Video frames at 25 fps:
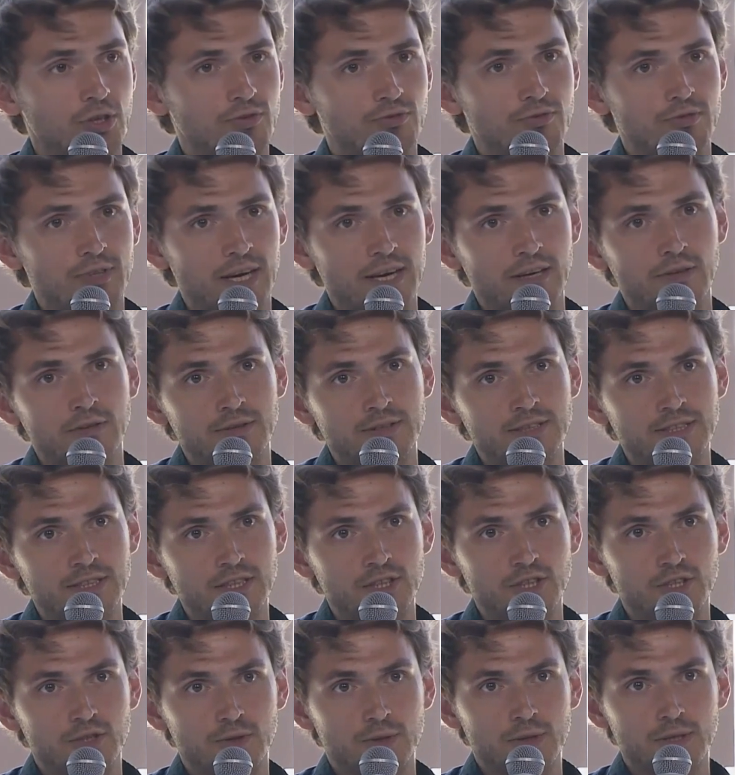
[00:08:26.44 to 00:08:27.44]
to tackle this
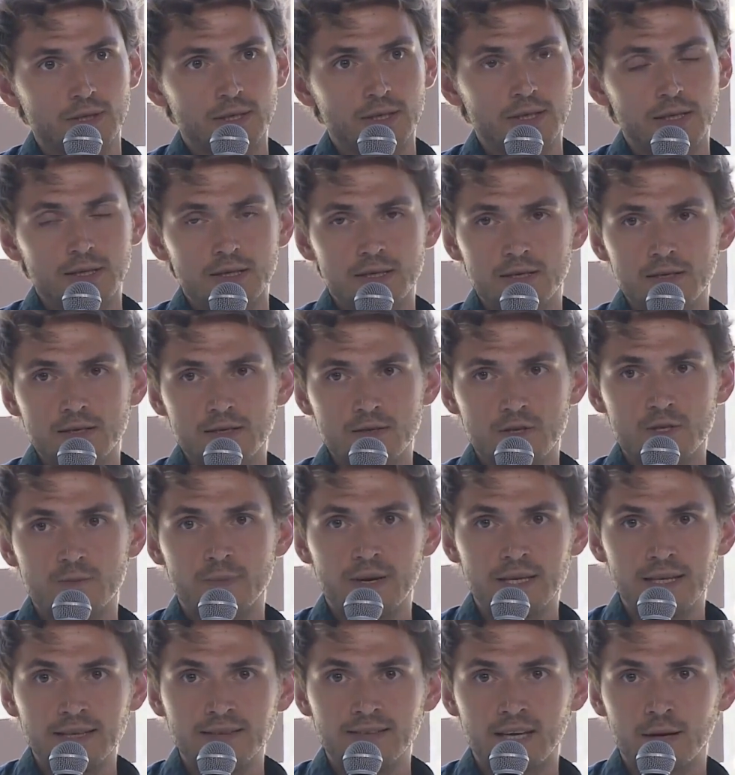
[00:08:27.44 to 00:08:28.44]
issue. So
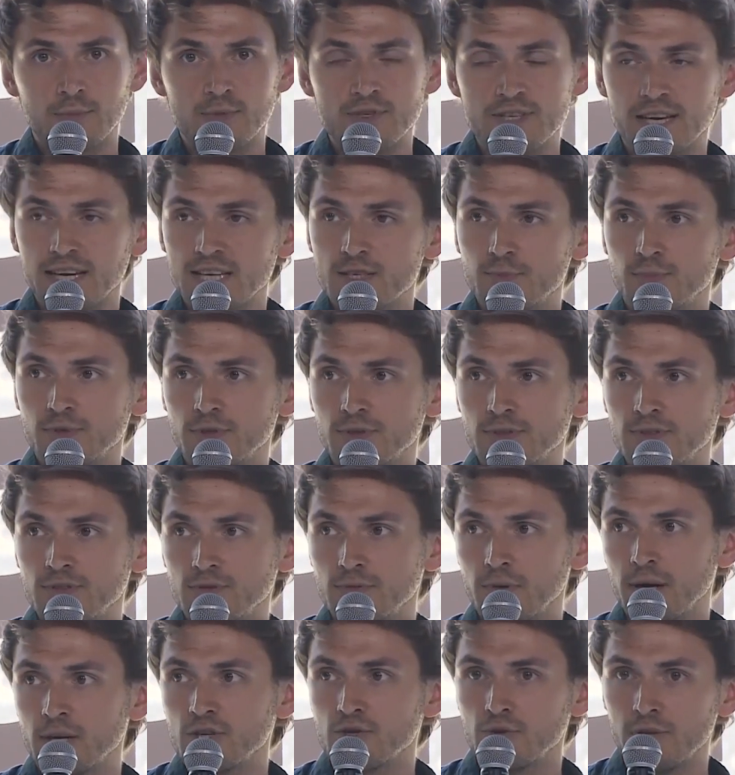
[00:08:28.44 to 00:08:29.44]
spending time with experts
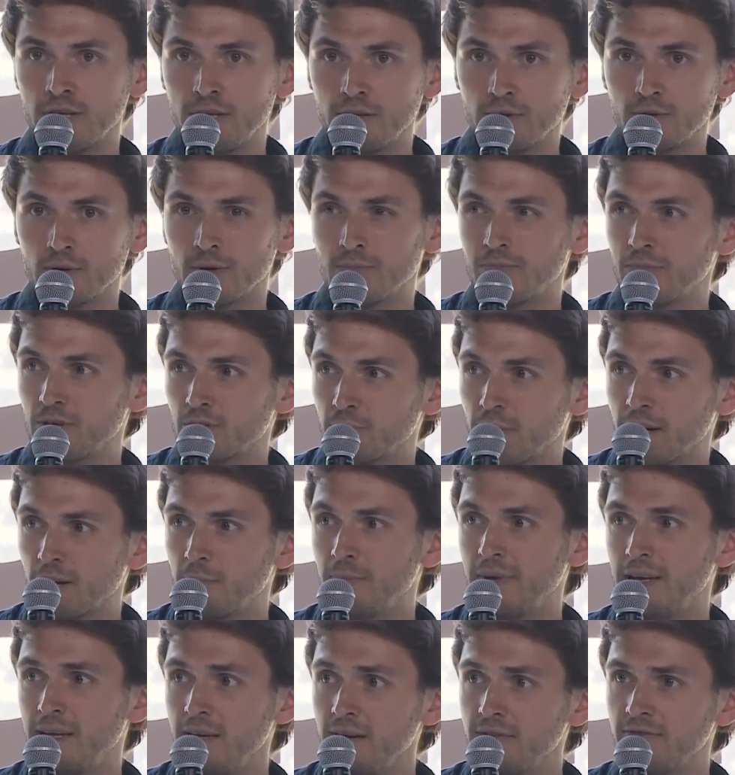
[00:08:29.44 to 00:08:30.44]
to actually, create a
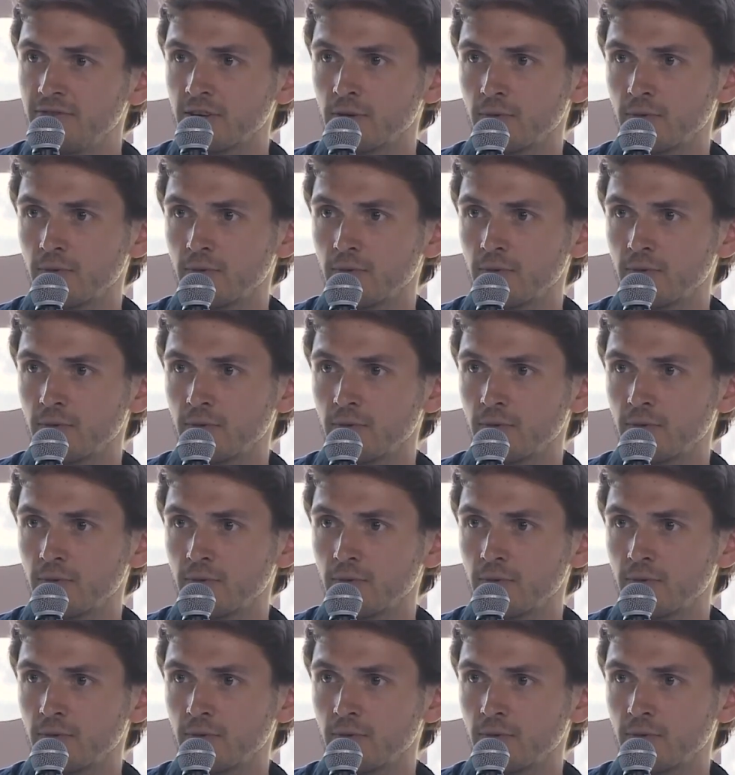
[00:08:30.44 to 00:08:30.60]
belief.